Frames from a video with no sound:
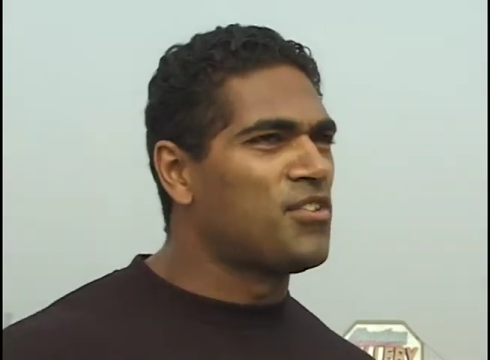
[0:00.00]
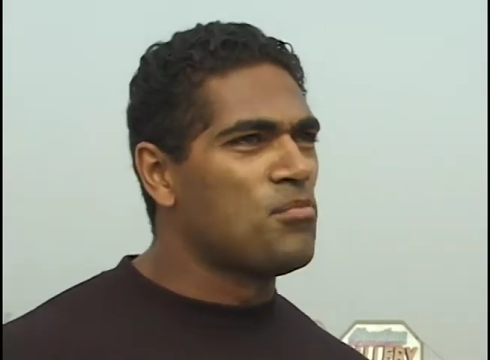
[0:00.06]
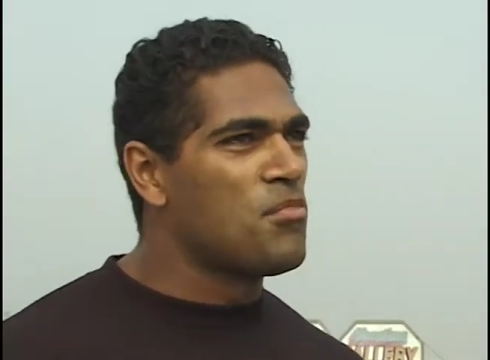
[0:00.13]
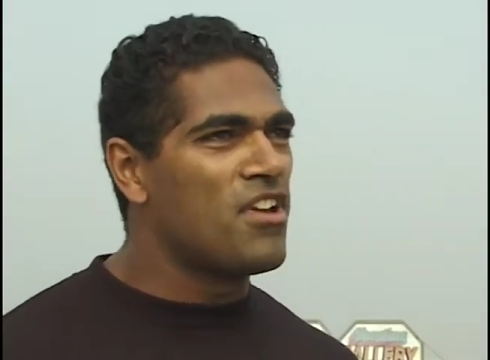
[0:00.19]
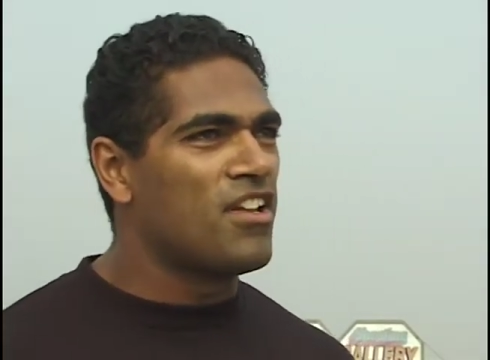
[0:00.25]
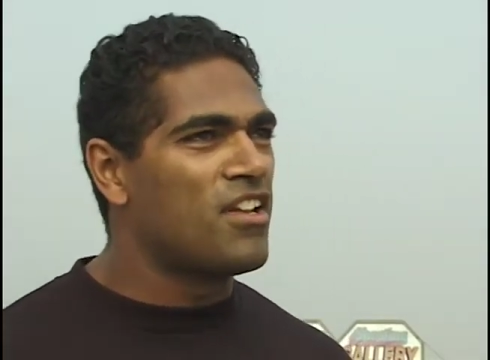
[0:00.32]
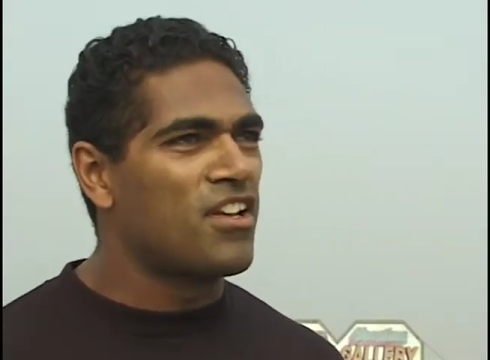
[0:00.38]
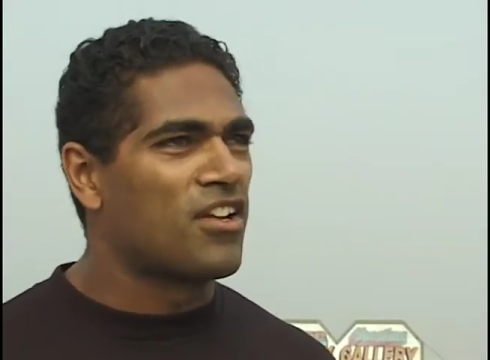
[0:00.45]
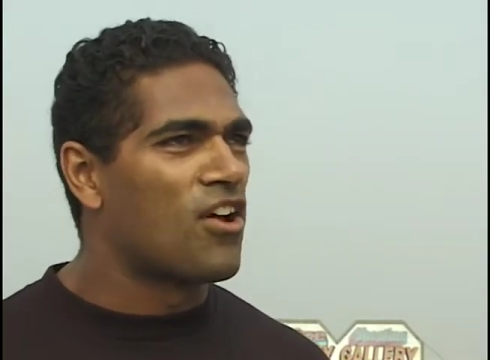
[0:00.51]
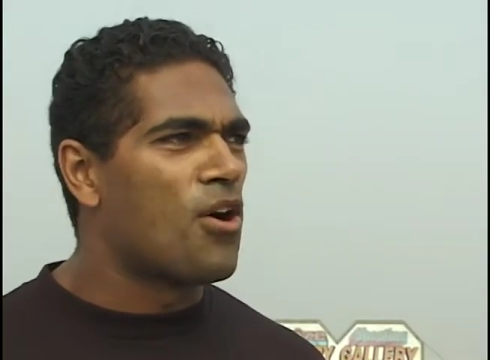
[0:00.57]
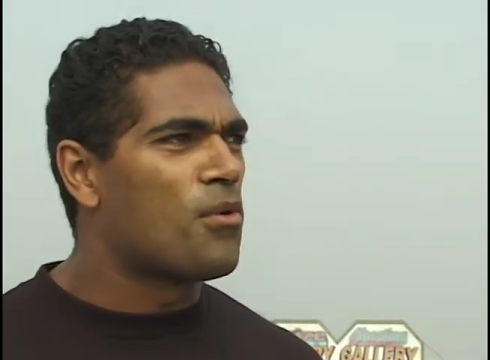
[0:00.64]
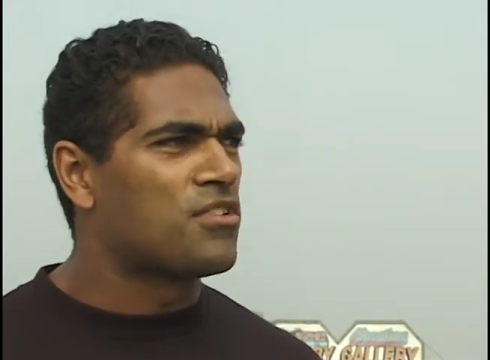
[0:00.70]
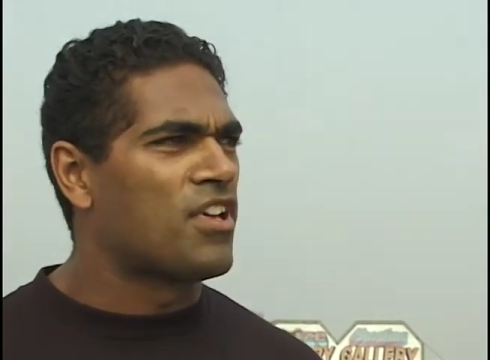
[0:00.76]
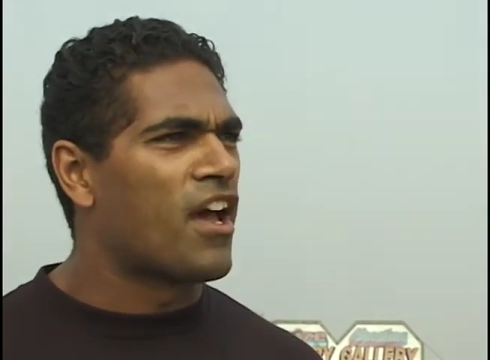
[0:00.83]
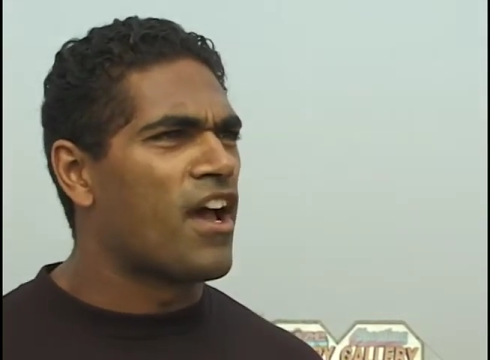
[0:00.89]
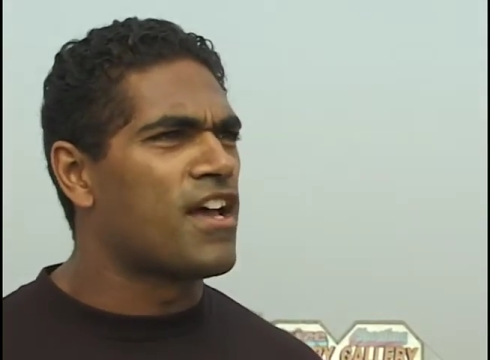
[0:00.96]
the meaning it
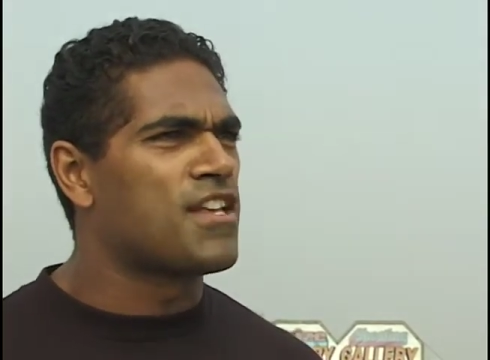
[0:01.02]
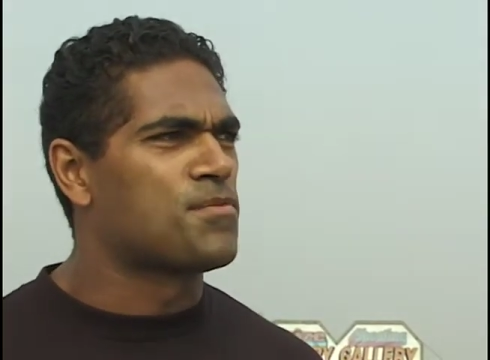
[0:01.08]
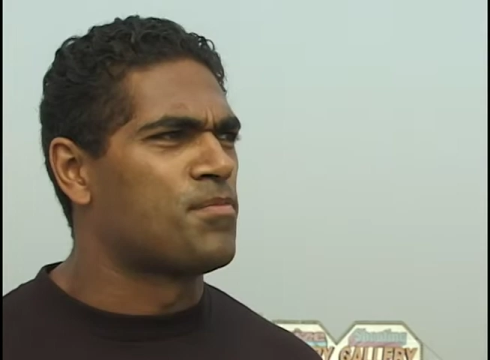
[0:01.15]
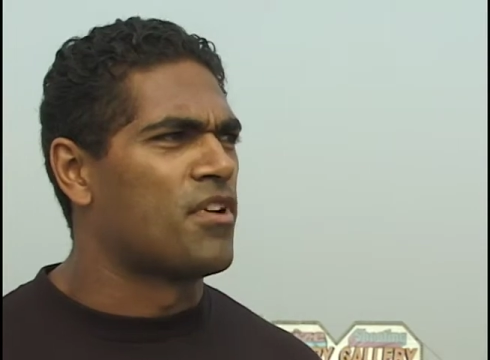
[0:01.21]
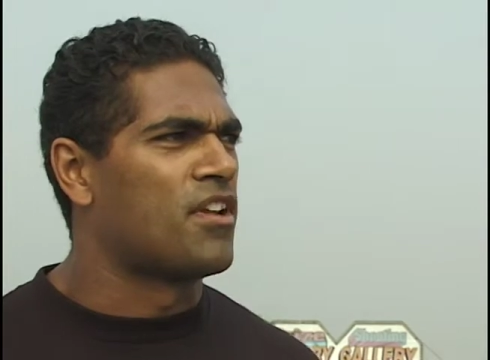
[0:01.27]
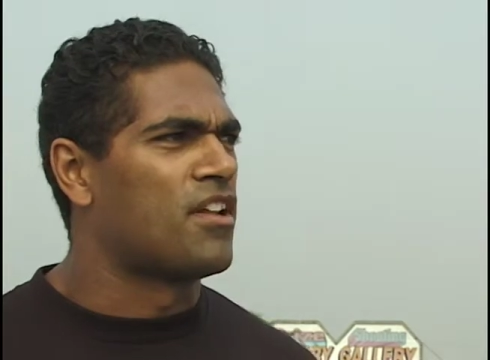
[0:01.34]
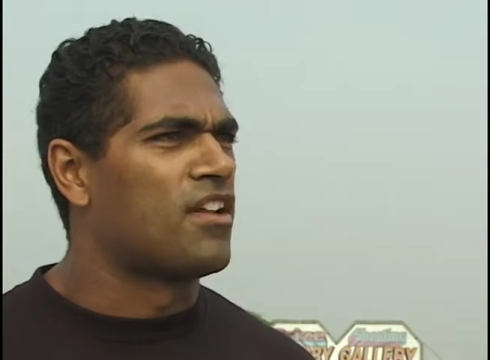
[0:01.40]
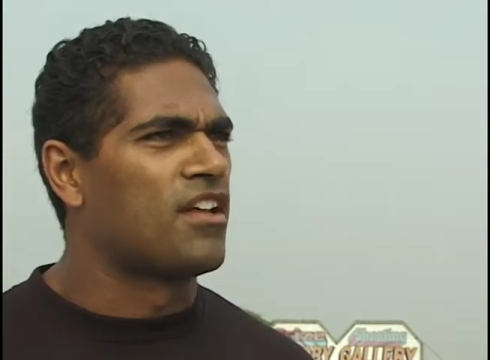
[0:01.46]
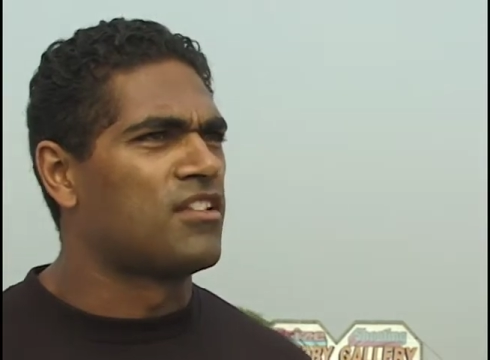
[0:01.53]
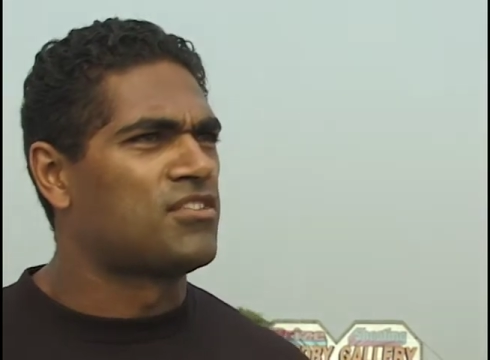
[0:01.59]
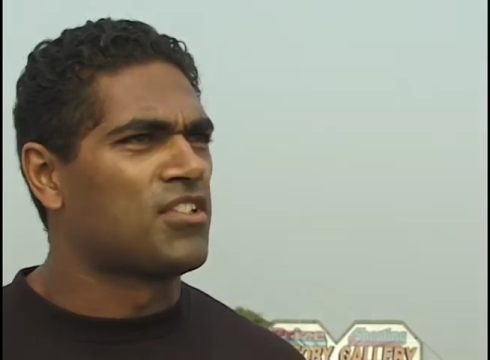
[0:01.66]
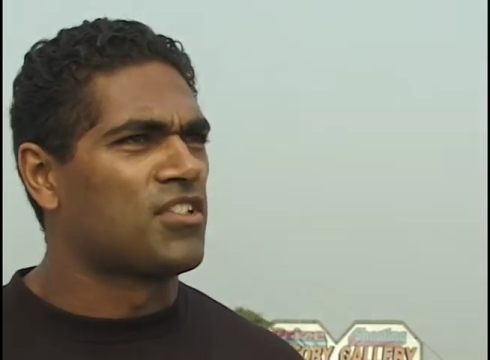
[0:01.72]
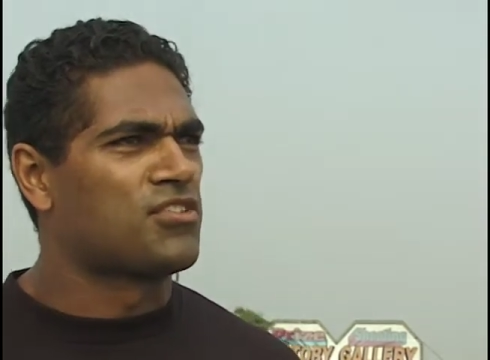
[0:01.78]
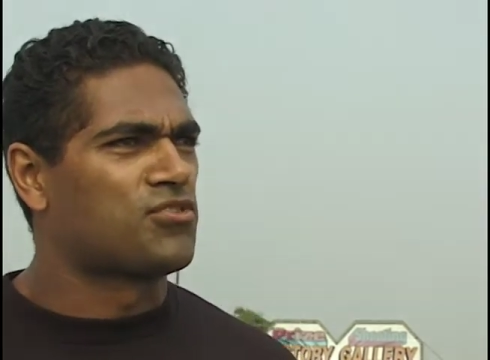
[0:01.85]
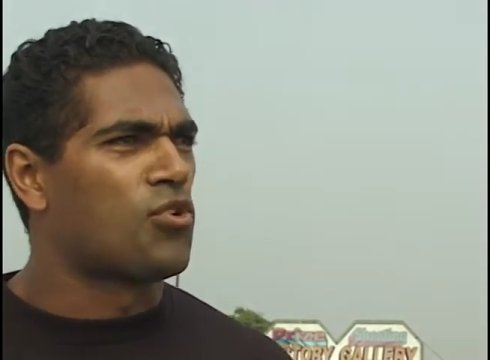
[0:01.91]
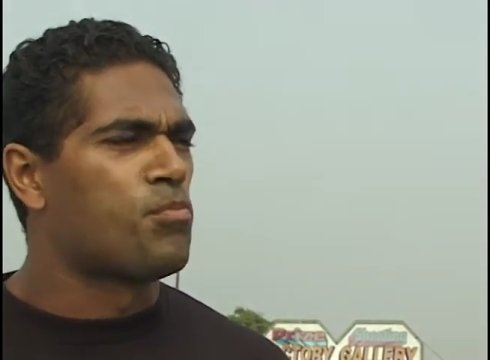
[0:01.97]
always has been, and it's
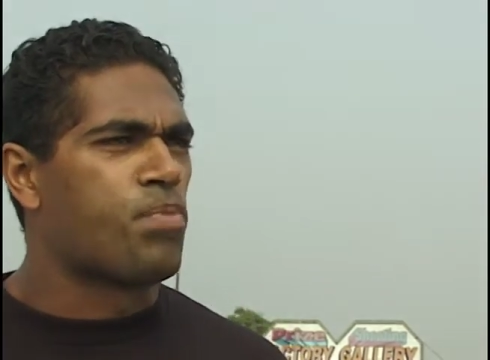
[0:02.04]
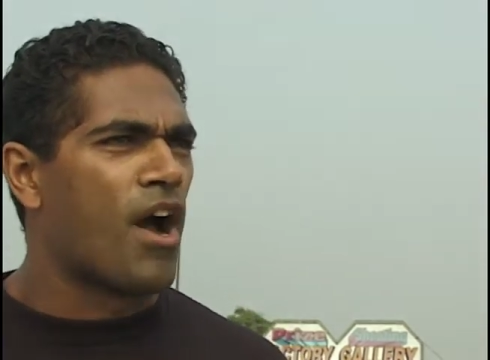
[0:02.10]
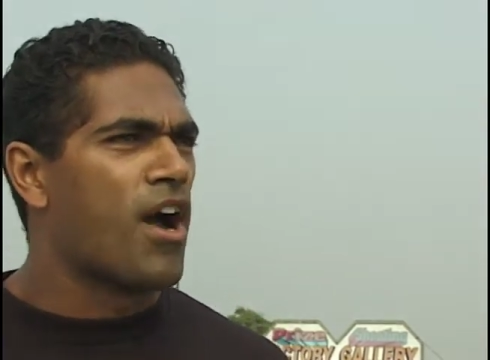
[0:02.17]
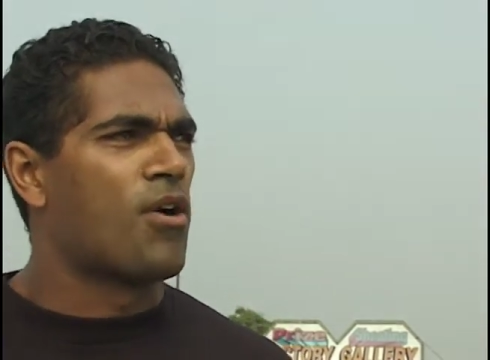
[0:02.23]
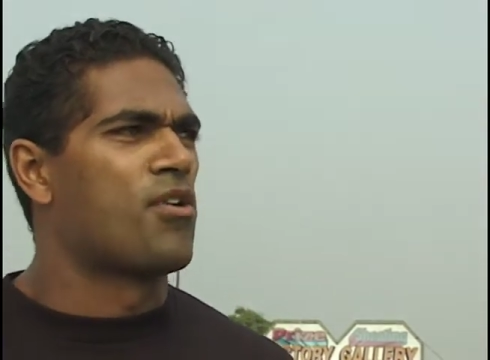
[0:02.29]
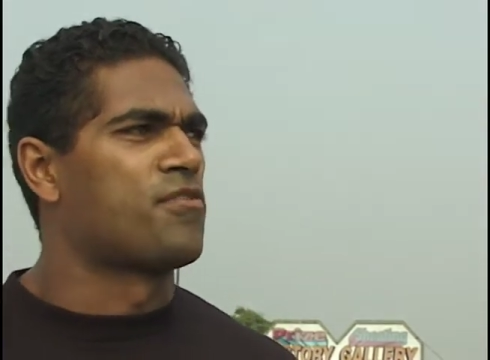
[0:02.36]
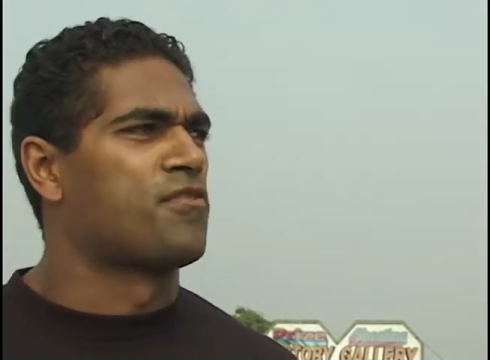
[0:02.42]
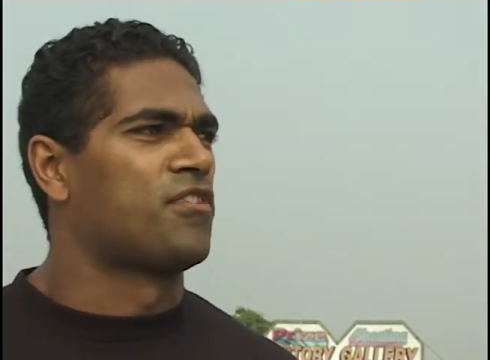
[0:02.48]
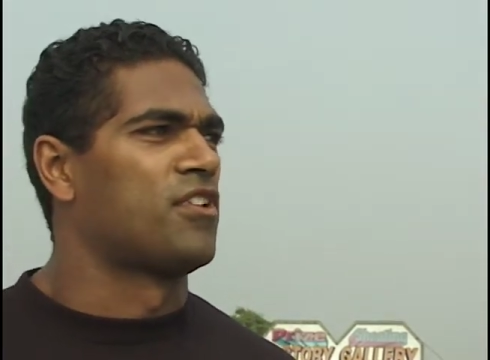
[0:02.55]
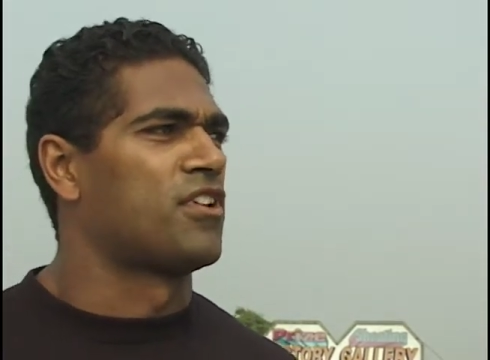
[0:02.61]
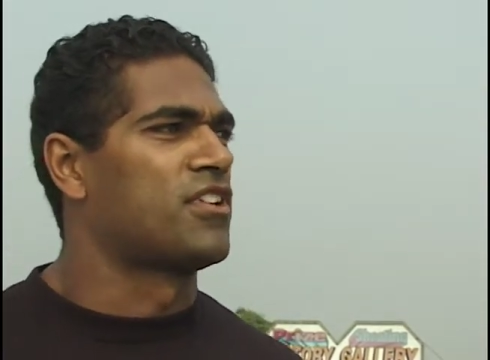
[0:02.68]
just so powerful.